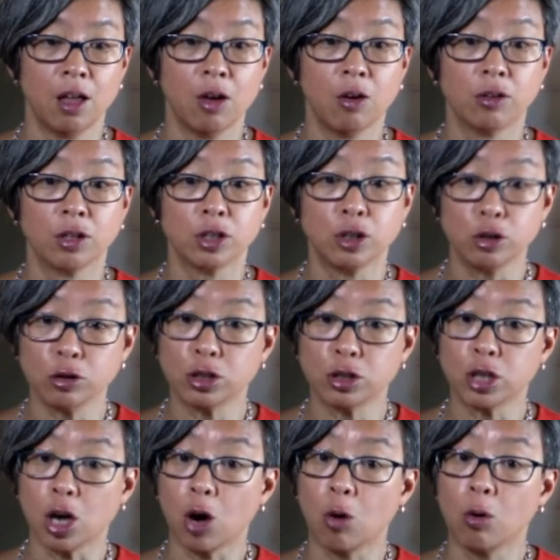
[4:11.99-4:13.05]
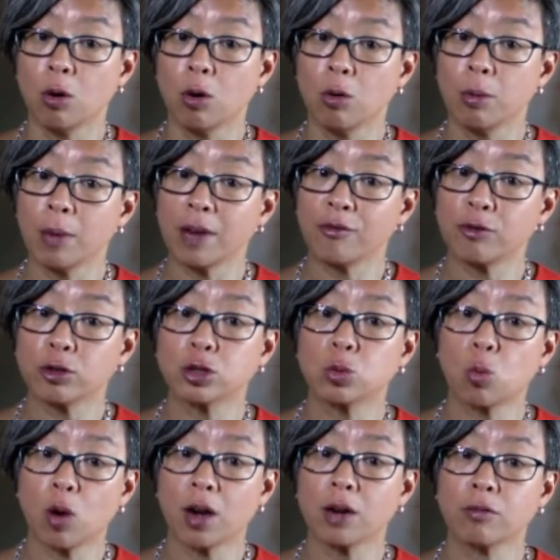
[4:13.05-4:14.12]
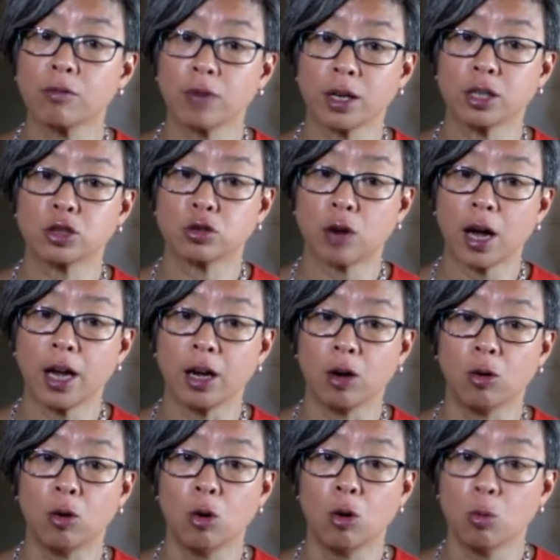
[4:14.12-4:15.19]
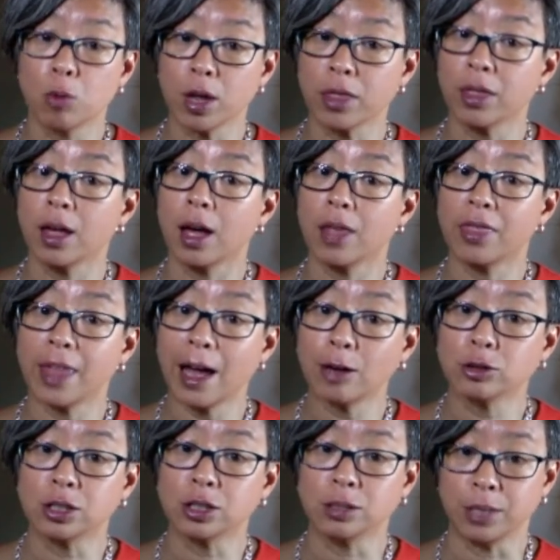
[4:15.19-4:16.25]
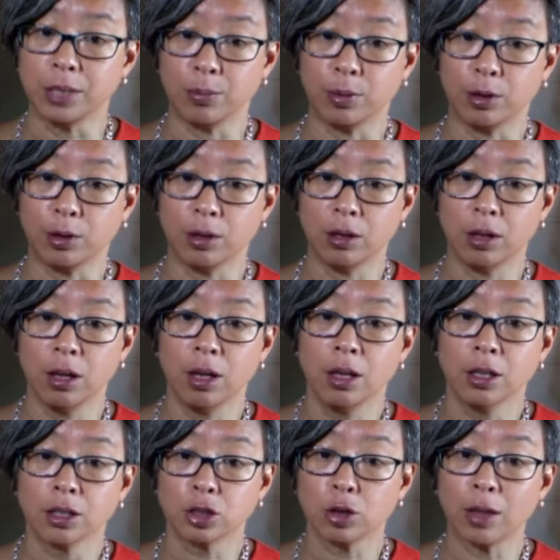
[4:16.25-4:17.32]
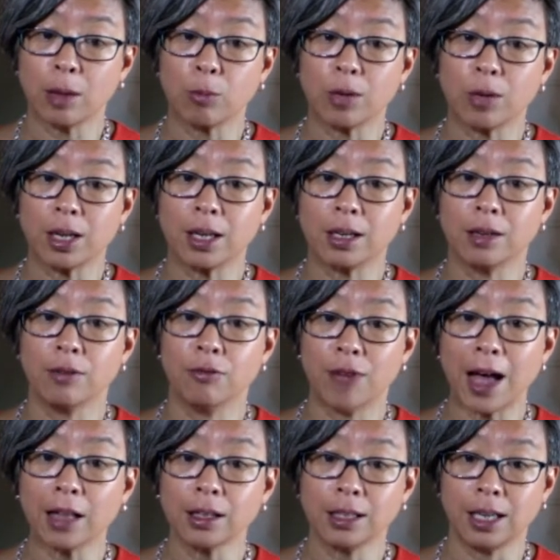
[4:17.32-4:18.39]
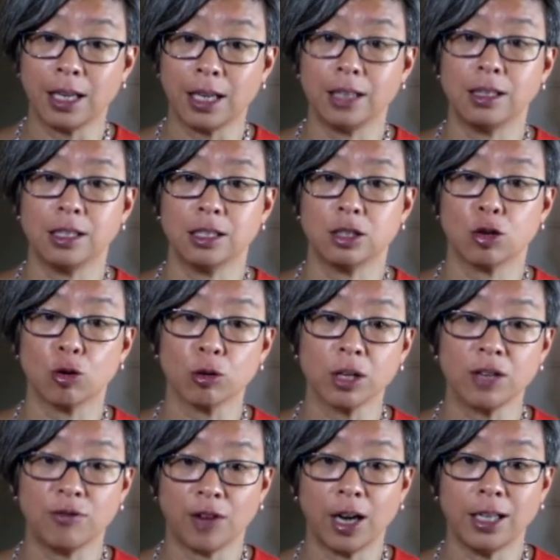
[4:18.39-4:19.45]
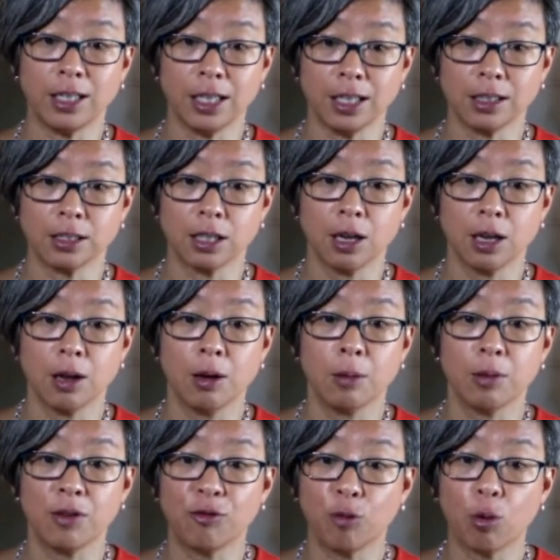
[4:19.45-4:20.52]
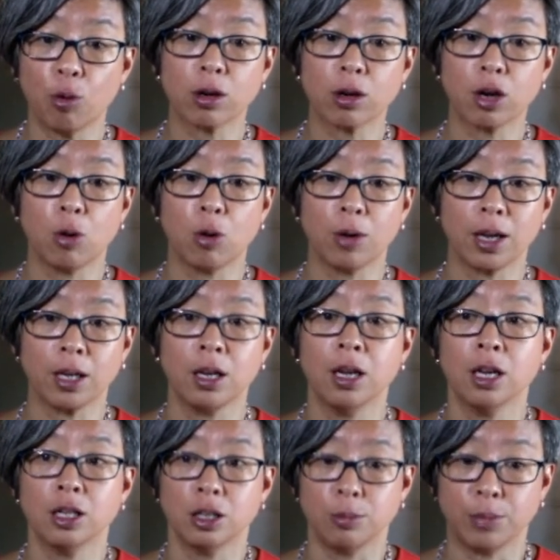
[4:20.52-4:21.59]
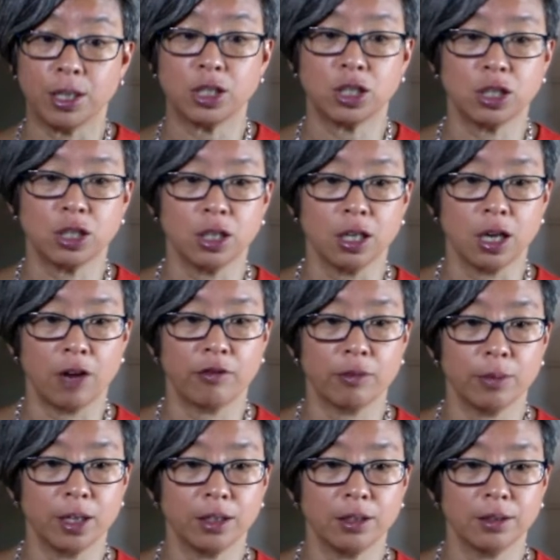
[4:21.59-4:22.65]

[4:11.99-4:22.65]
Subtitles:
To do so, we might first want to run a trial with 1,000 people so that we can validate these early findings before going to pitch to the government.